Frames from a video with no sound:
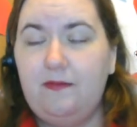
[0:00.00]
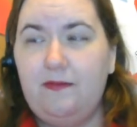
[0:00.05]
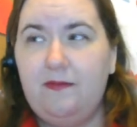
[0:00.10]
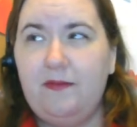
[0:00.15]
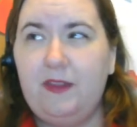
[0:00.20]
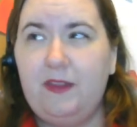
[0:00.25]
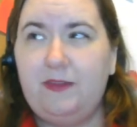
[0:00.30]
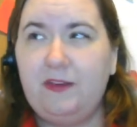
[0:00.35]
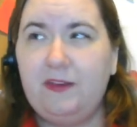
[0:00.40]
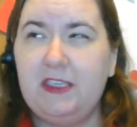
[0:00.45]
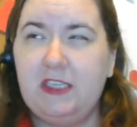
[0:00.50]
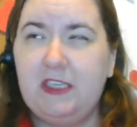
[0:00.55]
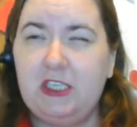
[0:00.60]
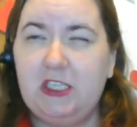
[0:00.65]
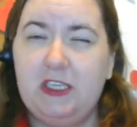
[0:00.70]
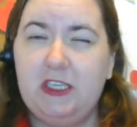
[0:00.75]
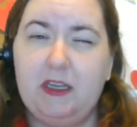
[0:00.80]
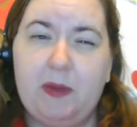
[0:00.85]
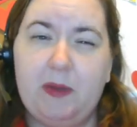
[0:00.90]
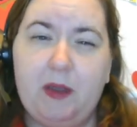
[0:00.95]
If you're
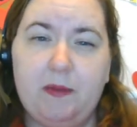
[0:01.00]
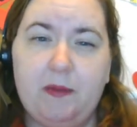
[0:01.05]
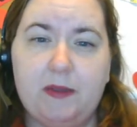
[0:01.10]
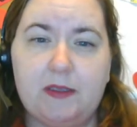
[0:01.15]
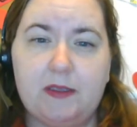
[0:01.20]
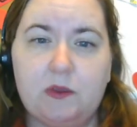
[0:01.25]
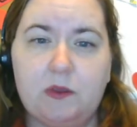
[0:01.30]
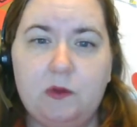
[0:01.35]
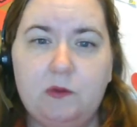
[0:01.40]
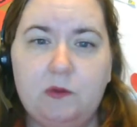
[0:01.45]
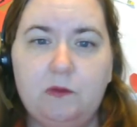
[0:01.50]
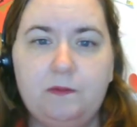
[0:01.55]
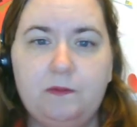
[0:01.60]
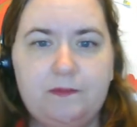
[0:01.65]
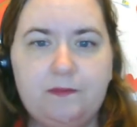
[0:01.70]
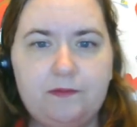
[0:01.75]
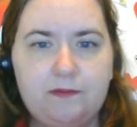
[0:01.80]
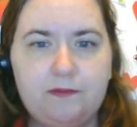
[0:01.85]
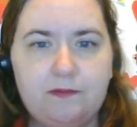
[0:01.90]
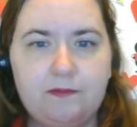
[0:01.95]
teaching in a public school,
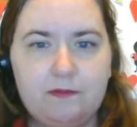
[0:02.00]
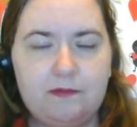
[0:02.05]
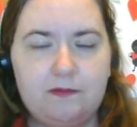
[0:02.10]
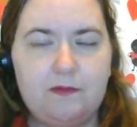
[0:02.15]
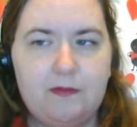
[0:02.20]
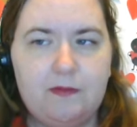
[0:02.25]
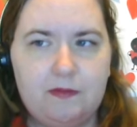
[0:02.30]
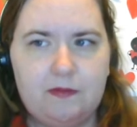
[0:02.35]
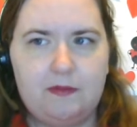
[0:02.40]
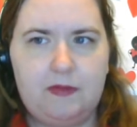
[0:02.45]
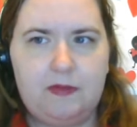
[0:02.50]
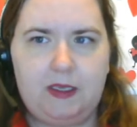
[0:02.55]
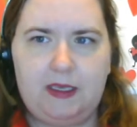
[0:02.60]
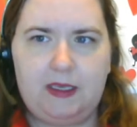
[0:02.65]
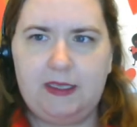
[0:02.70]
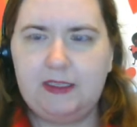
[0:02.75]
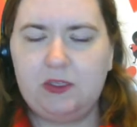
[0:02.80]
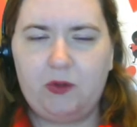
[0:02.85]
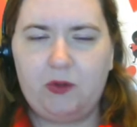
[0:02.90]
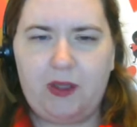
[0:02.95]
the
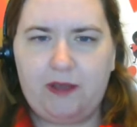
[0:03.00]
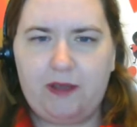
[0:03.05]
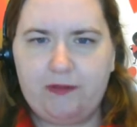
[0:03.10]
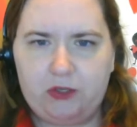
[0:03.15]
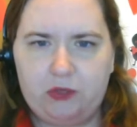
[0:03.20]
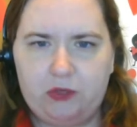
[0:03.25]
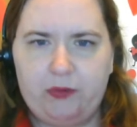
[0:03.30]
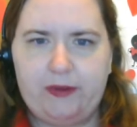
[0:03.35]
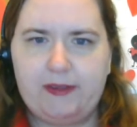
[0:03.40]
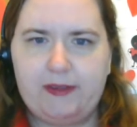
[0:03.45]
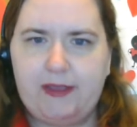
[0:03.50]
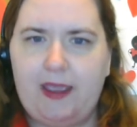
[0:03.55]
kids don't have a choice.